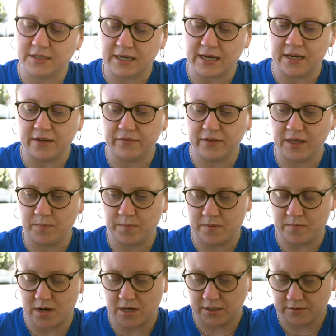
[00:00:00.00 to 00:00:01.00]
to kind of keep
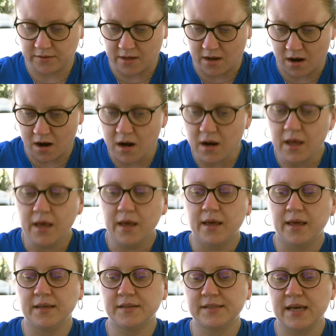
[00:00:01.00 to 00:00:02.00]
in mind there
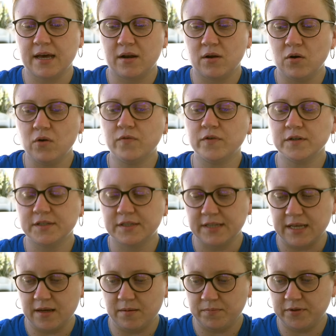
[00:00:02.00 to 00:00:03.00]
is that
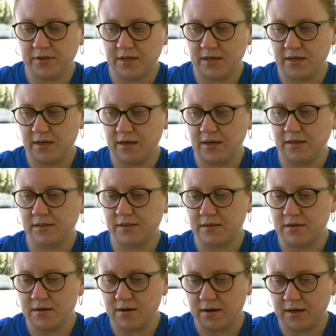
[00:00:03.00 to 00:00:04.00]
oversampling is
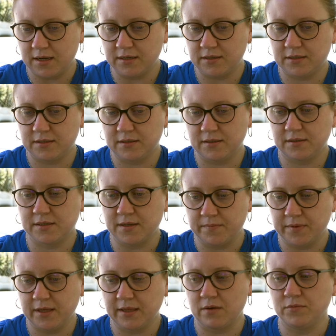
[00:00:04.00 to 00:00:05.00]
not
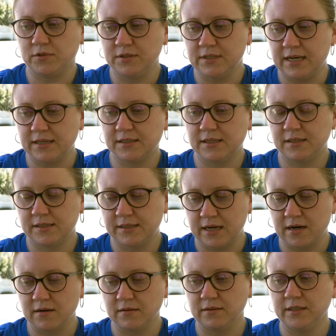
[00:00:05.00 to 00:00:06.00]
something that will
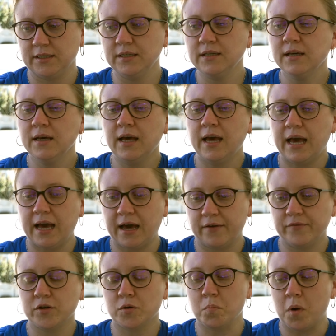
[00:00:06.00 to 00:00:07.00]
necessarily
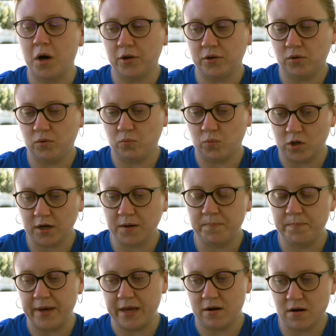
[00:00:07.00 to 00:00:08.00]
have your model
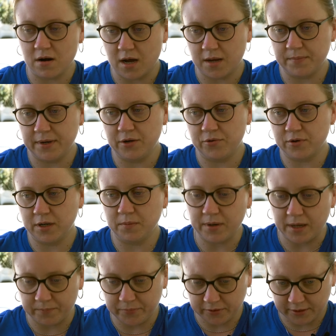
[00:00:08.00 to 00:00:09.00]
work better on minority
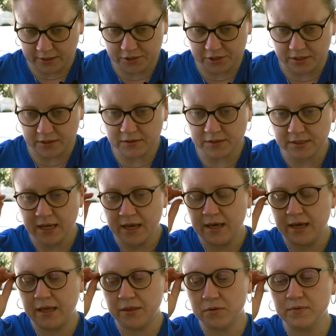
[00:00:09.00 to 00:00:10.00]
populations.
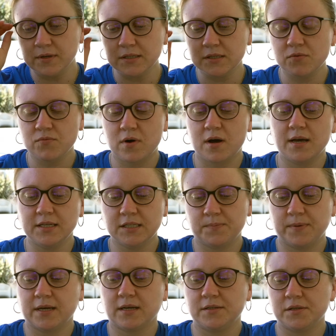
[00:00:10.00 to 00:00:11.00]
And the reason why is
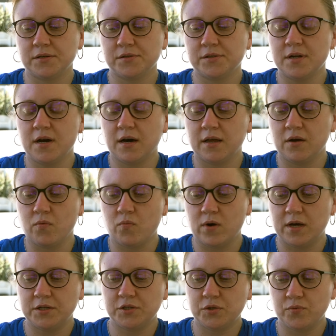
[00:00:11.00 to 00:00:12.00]
because there's not a
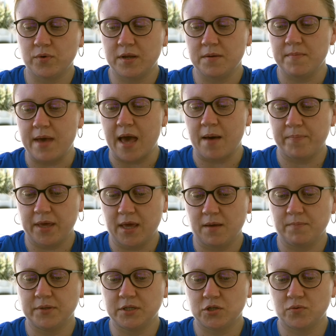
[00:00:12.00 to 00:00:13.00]
one-to-one
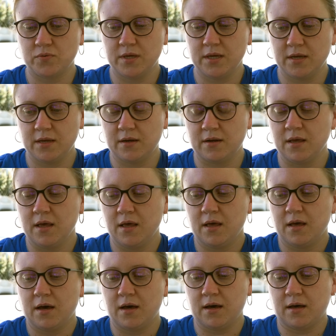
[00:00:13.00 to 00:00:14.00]
mapping between
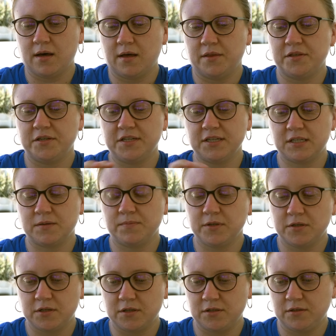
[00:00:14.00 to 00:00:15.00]
the
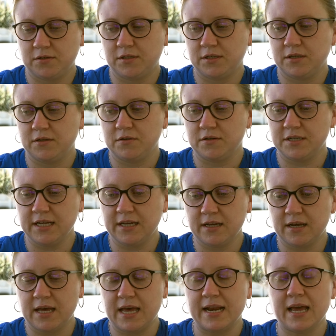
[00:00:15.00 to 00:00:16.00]
distributions you see in your
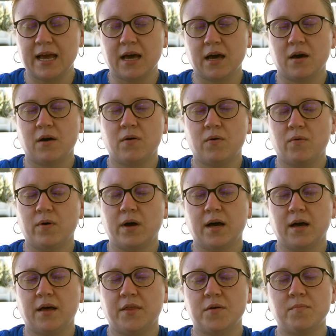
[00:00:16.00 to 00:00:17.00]
data and how
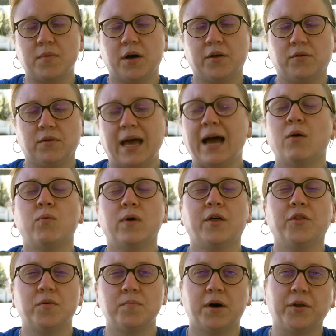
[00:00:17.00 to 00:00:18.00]

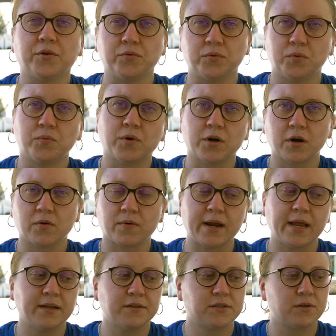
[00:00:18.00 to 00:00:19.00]
well the model will work,
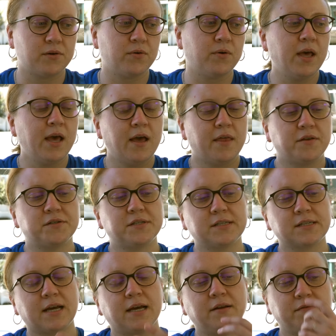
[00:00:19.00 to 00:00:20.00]
right? So there's
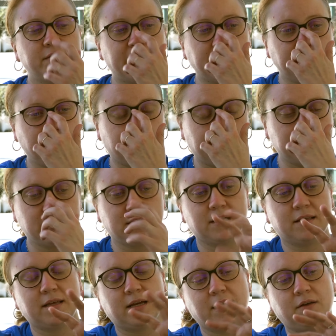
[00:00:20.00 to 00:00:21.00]
this kind of naive
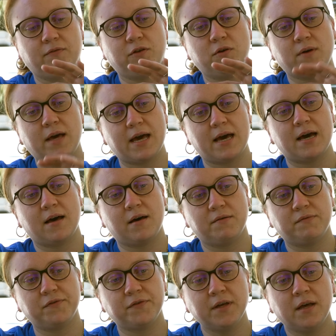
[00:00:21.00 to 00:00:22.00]
idea that if you
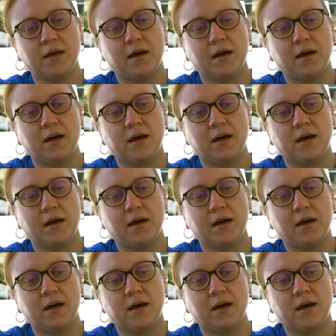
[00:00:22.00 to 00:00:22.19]
have